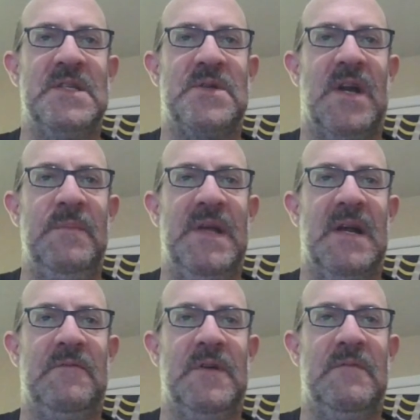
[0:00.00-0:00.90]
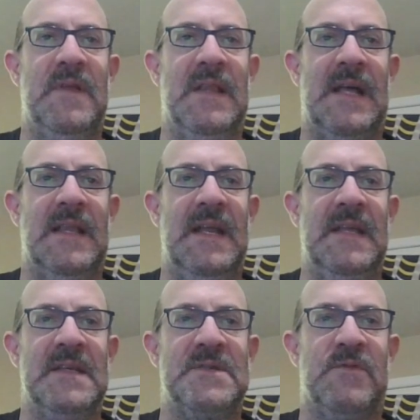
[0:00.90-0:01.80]
just trying to be careful of not
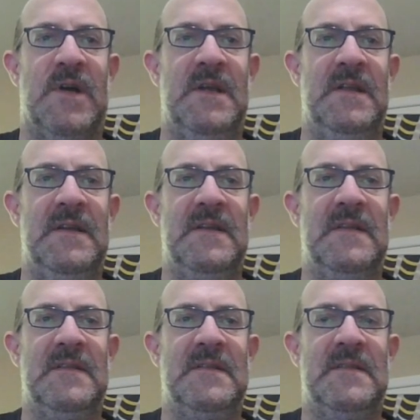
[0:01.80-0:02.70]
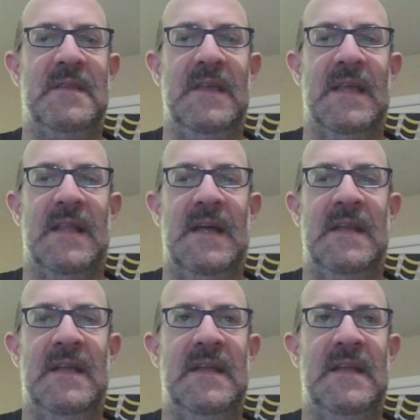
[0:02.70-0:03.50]
letting this run to the end line,